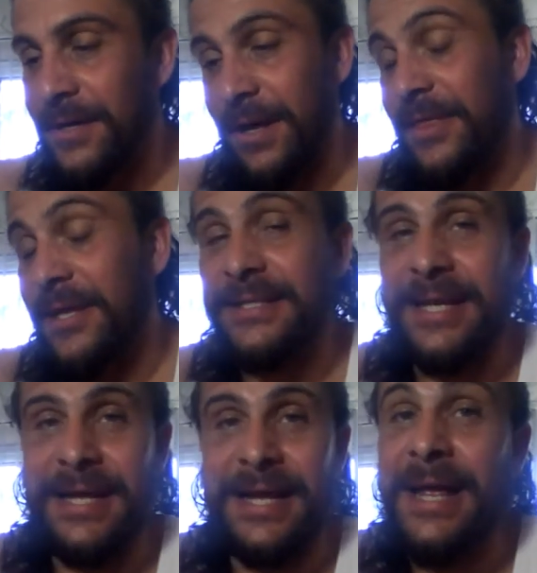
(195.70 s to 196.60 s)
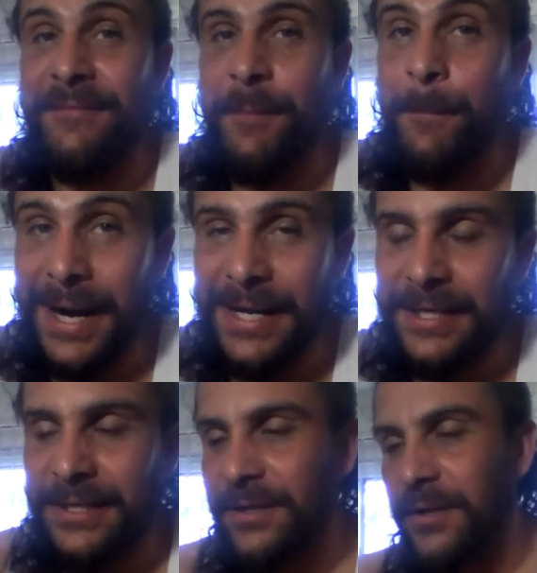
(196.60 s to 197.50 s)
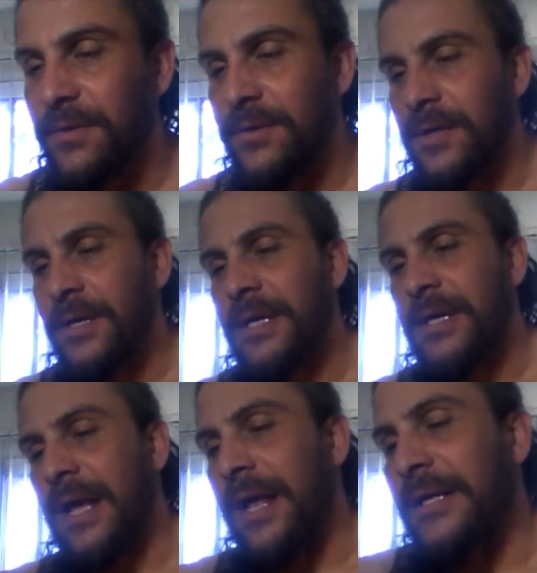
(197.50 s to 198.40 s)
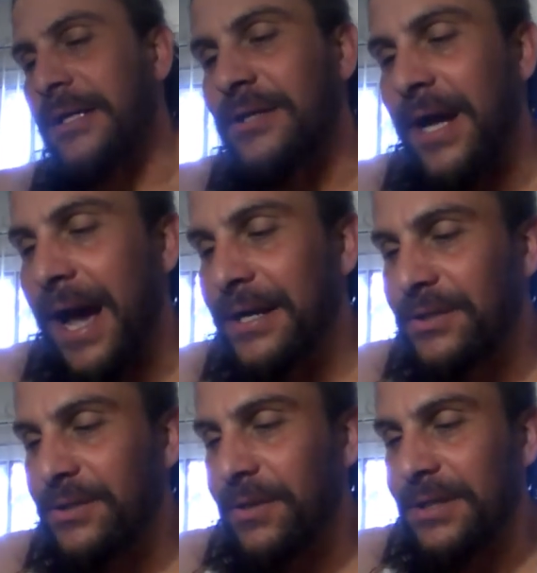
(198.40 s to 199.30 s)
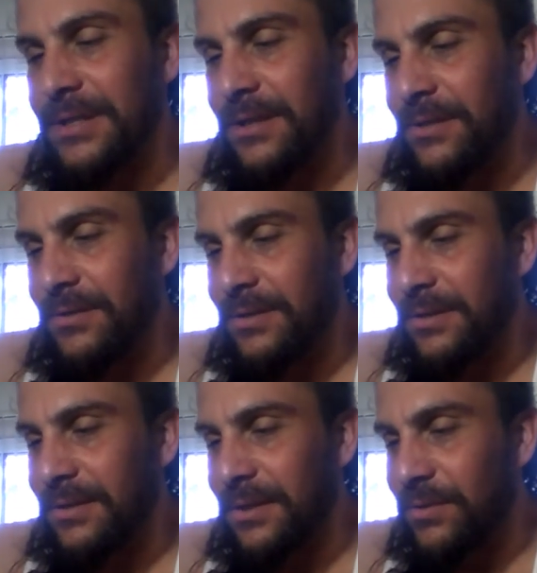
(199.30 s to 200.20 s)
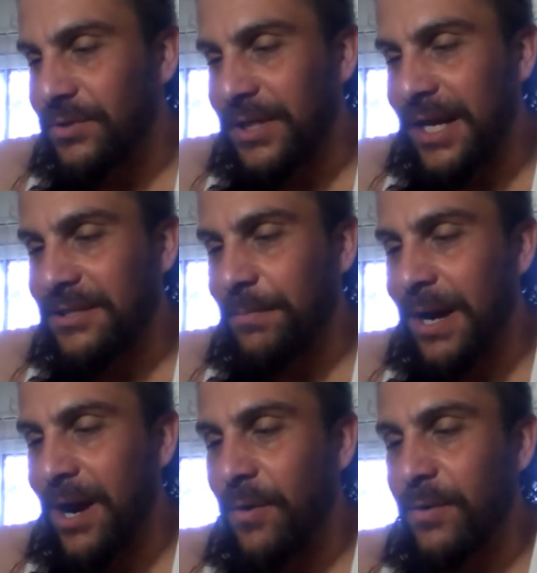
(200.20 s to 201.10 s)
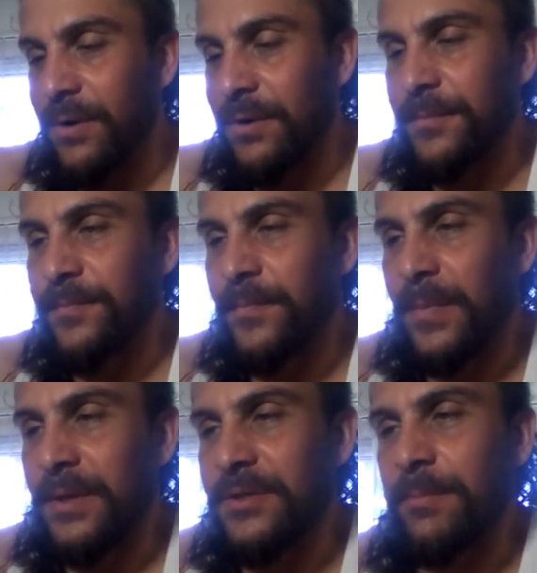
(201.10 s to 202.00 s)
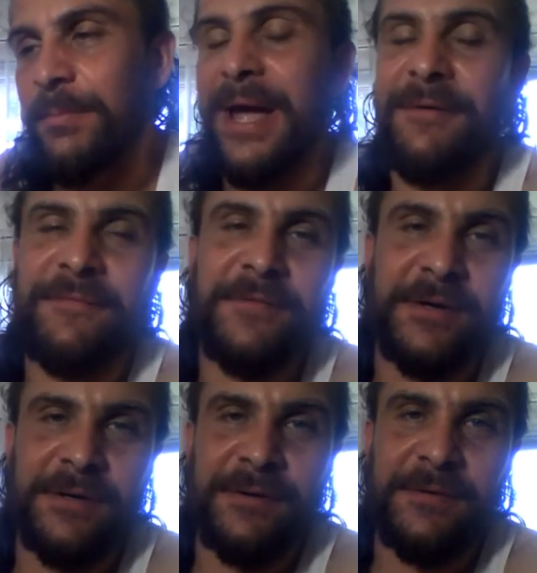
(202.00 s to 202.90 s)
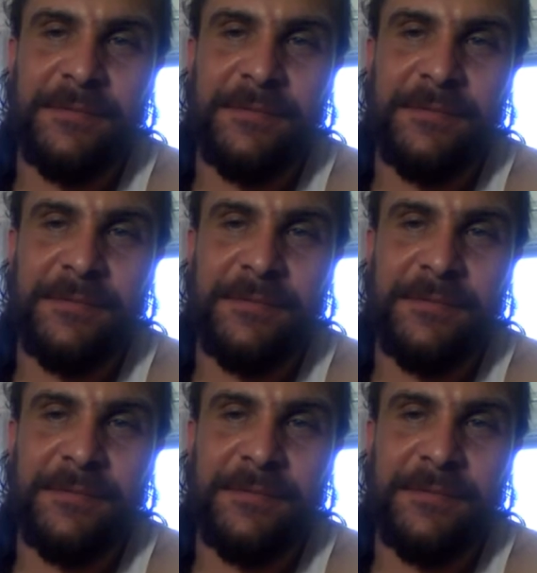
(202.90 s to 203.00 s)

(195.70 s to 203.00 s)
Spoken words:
I think it's a if might, you know. I just don't think Taguchi has the power to back foot